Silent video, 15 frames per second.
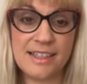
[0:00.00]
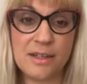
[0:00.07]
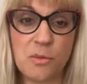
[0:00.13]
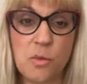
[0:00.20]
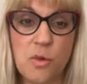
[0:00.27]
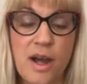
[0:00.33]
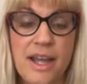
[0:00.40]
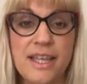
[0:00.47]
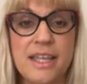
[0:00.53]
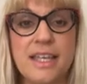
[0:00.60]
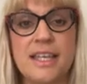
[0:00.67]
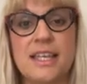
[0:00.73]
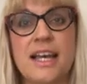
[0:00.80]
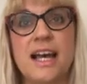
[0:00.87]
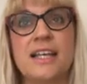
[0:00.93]
why
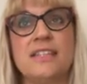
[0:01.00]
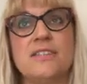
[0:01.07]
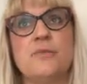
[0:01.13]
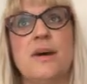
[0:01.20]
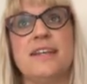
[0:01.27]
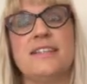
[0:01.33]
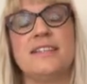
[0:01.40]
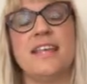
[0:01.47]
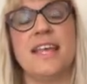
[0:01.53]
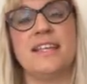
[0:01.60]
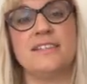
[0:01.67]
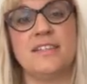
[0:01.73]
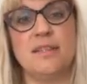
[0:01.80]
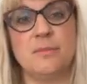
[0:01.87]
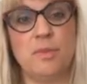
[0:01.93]
do I say
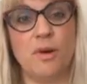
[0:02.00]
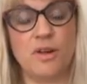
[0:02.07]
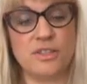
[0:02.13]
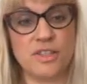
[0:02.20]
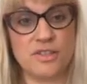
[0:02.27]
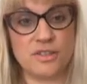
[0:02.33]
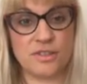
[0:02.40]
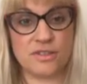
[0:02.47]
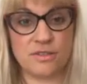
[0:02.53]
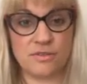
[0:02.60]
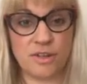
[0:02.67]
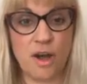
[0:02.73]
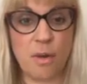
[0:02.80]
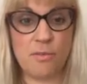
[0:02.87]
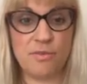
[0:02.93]
it's an important source
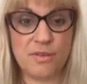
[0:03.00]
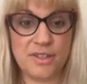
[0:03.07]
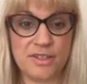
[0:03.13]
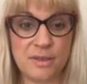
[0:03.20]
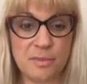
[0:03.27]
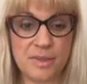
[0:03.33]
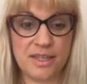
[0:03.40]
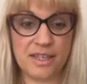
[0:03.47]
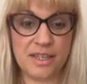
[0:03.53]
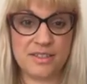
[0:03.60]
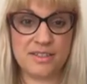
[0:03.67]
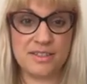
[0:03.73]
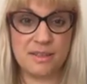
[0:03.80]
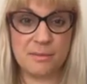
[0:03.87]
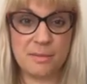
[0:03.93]
of comfort?
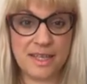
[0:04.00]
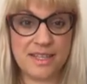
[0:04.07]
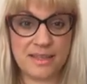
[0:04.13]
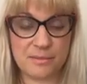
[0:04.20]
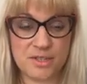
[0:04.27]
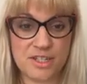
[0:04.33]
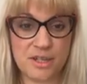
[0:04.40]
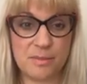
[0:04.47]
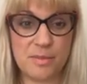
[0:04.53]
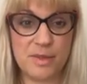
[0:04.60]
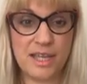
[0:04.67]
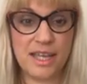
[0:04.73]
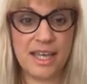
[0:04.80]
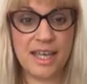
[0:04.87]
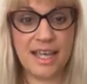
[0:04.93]
Because mediumship
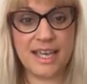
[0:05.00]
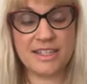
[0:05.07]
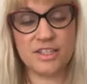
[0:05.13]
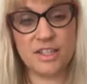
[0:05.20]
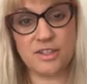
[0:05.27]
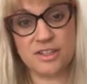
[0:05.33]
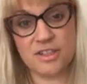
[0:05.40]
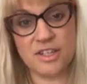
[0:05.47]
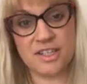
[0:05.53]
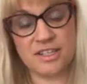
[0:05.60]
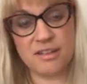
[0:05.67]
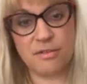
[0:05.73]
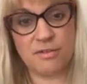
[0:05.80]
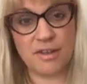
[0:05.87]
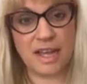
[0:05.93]
is the
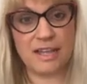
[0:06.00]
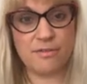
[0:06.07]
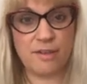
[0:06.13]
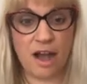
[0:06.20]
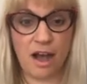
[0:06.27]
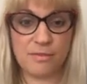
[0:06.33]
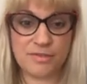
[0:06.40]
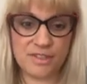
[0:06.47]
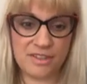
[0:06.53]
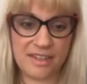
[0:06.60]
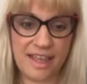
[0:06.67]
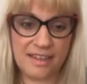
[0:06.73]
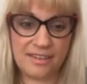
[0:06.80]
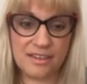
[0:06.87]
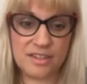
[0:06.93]
continuity of life after
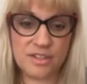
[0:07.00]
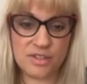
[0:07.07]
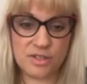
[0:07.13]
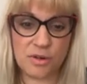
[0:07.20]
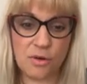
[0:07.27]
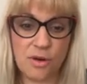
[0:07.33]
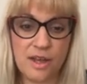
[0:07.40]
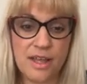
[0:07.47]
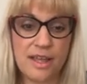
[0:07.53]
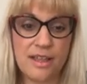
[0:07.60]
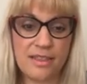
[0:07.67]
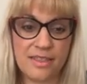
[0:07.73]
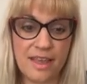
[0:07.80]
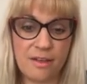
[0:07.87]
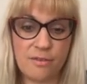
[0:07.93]
death. So
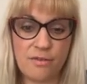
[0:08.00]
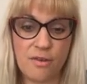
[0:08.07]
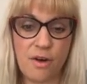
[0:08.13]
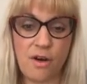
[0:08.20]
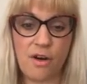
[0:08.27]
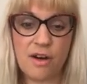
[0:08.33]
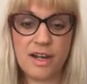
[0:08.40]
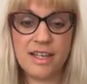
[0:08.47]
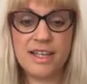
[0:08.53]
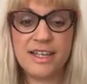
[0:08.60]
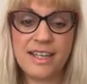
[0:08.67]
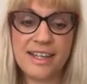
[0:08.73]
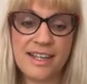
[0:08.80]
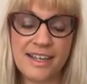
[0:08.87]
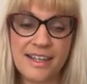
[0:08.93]
therefore,
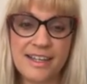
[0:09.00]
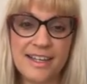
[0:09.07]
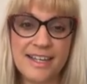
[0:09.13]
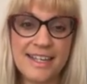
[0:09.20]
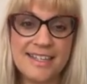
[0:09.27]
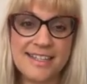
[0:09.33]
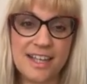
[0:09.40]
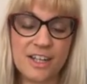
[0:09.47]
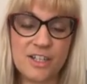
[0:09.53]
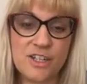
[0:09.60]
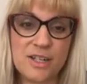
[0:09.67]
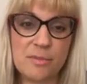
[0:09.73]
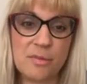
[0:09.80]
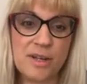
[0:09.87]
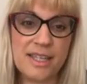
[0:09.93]
it's
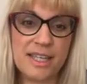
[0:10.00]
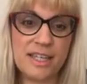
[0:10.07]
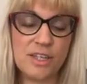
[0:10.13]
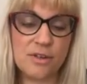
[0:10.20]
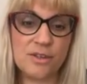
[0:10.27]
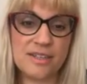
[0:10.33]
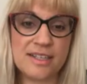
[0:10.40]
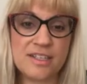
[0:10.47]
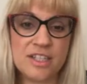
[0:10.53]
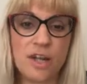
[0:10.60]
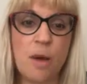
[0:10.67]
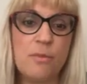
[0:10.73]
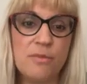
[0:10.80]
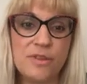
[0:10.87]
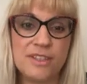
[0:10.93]
actually bringing you this
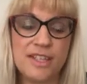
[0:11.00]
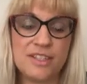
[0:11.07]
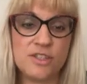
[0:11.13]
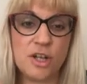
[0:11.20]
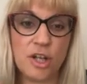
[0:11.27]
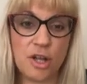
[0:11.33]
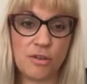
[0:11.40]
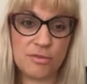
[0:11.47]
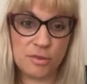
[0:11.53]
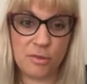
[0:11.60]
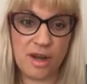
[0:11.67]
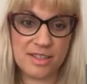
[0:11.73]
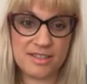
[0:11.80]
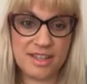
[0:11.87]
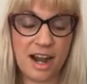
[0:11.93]
comfort that your loved
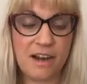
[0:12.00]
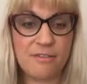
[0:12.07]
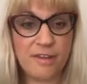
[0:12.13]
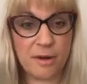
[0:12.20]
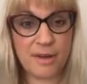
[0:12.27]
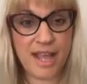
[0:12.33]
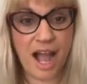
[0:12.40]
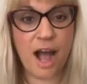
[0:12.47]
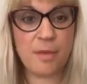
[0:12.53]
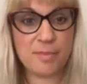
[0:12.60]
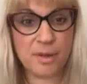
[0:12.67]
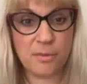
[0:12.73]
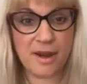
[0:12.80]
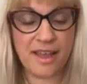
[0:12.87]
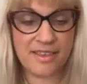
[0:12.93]
ones are very
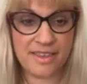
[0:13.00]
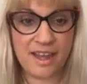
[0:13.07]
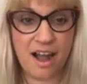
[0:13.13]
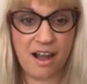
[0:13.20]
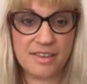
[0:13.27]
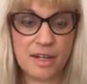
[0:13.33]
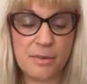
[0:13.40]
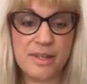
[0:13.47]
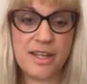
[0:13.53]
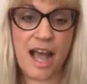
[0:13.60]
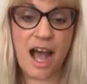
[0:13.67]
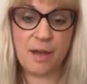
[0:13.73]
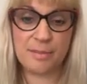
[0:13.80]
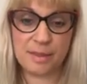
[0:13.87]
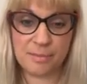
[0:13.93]
happy where they are. They're in a
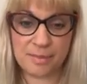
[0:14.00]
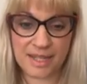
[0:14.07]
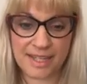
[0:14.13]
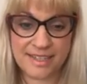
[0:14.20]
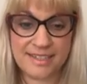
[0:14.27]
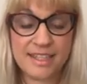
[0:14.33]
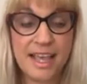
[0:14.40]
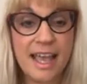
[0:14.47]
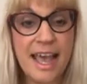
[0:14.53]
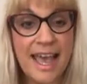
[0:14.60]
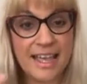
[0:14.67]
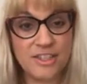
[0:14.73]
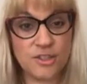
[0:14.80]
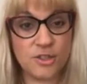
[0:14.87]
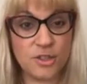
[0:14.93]
happy place.
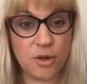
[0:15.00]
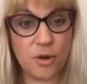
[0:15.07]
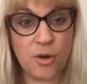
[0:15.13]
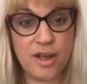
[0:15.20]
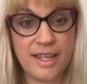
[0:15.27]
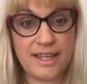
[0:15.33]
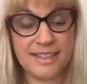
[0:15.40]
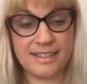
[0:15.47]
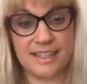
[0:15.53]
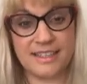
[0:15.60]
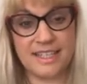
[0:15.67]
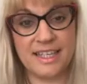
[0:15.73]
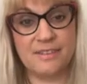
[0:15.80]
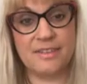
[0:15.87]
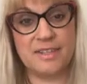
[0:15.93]
And you know
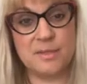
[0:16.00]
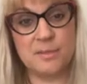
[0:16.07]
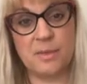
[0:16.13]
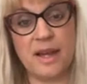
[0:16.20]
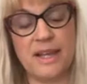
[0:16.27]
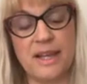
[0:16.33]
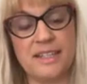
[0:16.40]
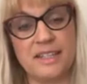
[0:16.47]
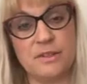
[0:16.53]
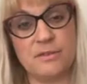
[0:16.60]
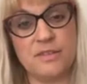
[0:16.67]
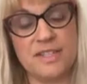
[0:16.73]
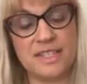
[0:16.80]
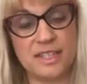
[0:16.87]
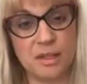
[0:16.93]
that if, despite that the
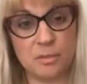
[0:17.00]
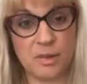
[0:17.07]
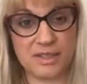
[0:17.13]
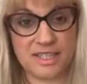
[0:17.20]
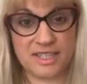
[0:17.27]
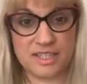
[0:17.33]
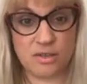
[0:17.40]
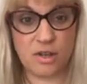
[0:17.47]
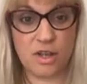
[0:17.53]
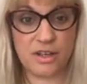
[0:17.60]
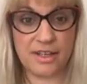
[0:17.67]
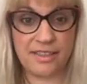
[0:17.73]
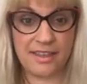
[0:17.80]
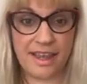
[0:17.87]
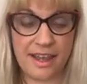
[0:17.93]
physical body is no
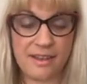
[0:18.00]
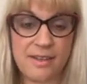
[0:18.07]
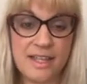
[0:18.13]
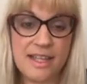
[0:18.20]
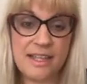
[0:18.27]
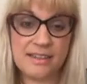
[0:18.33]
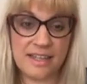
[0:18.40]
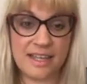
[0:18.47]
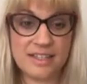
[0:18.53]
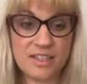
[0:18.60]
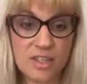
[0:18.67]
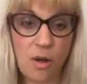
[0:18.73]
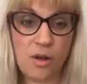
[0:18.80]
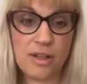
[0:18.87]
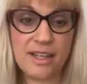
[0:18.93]
longer there, their
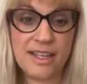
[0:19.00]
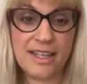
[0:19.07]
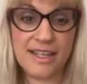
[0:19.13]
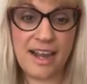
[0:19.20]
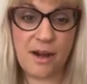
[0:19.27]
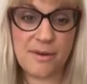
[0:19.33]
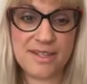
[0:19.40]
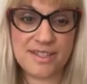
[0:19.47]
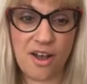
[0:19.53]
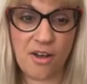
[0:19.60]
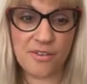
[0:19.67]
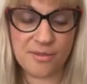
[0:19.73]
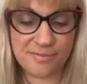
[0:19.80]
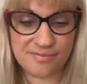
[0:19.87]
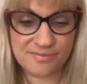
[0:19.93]
soul carries on.